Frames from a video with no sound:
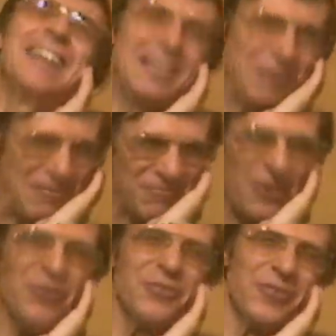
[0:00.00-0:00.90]
take me
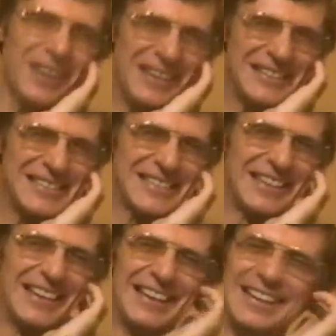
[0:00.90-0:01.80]
both ways.
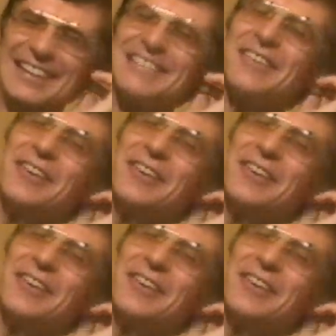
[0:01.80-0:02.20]
So